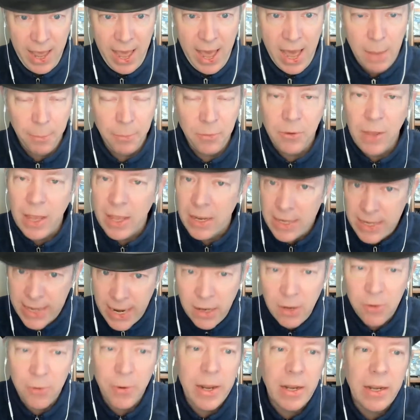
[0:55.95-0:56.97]
apps and
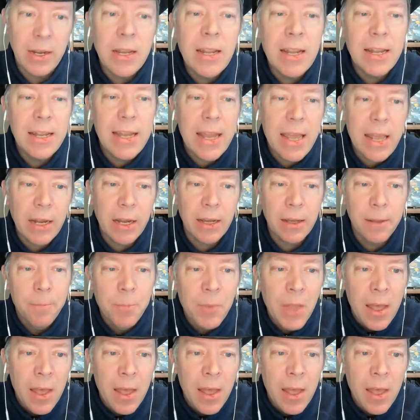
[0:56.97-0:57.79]
decorated data.